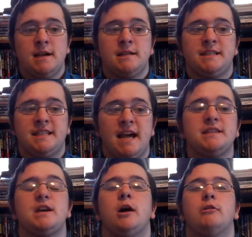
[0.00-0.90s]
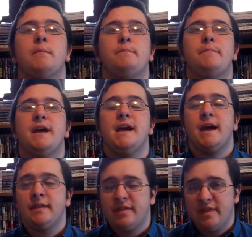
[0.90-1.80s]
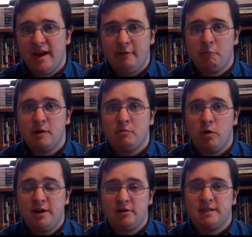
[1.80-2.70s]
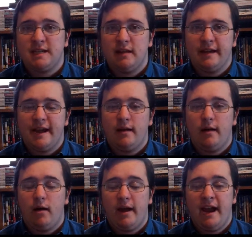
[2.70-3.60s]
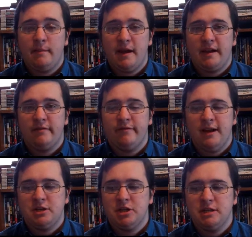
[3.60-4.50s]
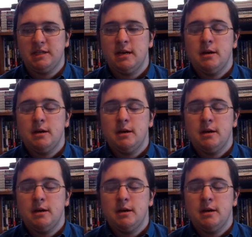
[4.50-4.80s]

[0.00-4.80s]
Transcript: Sets are a big thing with when you're selling at anime conventions,